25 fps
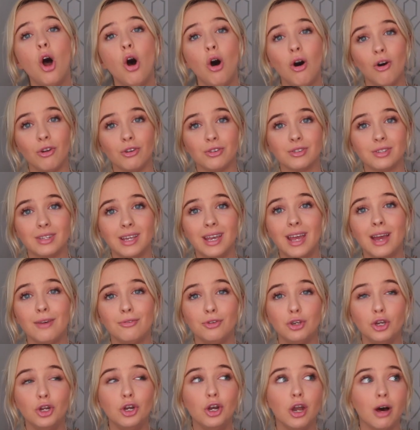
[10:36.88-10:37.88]
honestly,
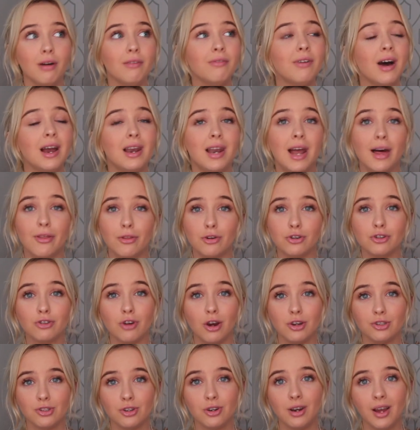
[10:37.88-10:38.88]
if you love a leather
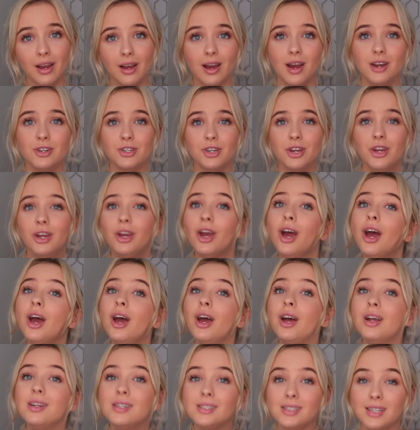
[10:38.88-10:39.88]
trouser like I do,
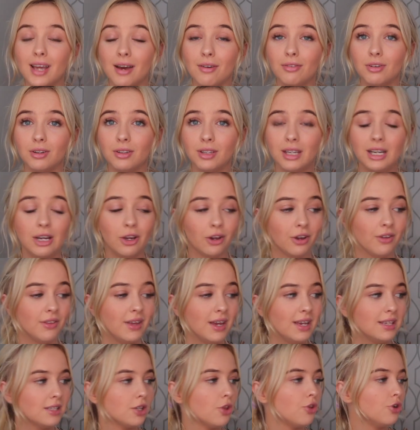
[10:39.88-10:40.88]
definitely look at
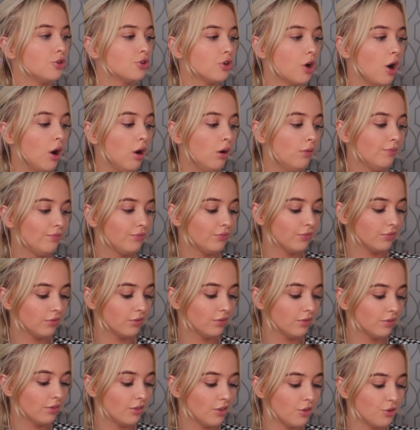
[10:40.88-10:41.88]
these. They're not,
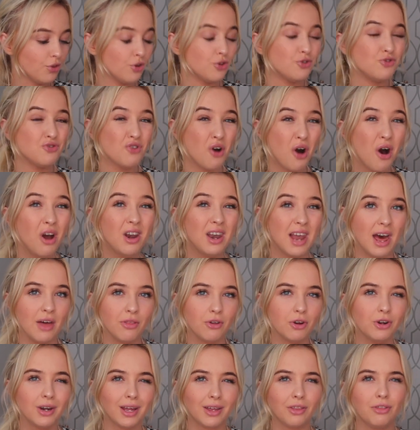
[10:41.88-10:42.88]
they're not
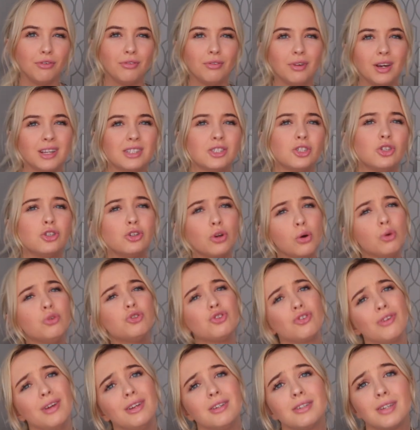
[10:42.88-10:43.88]
leather. Like it's so
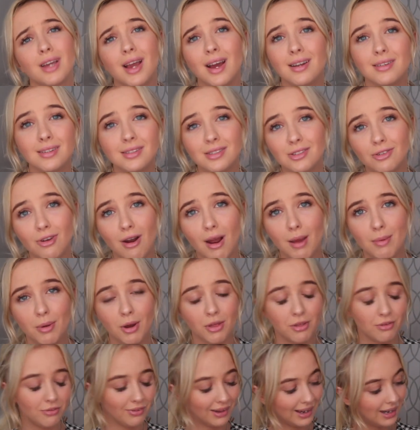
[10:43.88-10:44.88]
strange. I can't describe
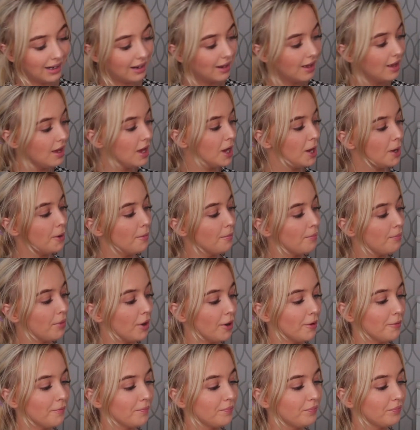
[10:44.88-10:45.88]
how they feel,
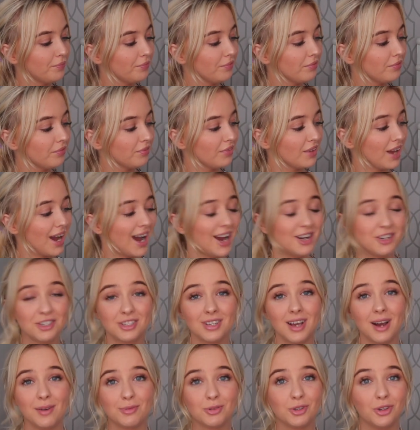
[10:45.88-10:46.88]
but I just
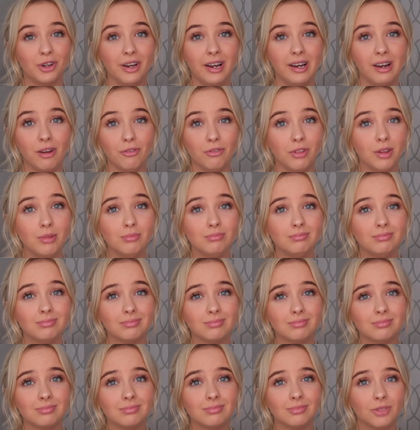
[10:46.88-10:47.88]
absolutely love them.
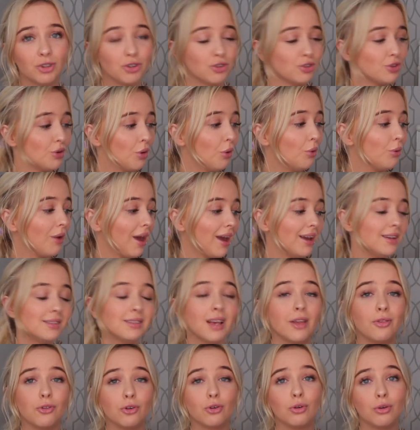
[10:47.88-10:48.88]
They're so nice
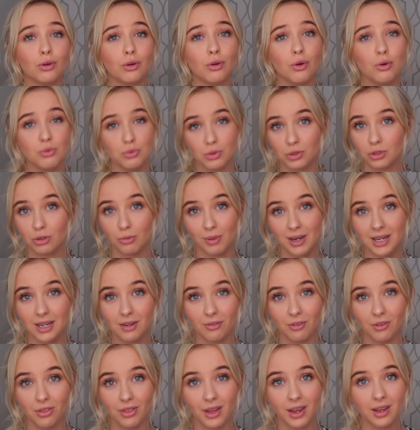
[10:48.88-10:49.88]
and they're going to go with so many
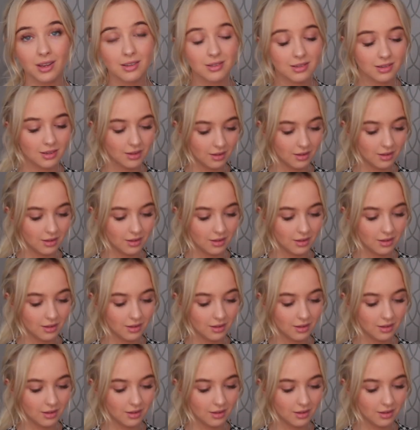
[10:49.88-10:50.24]
different things.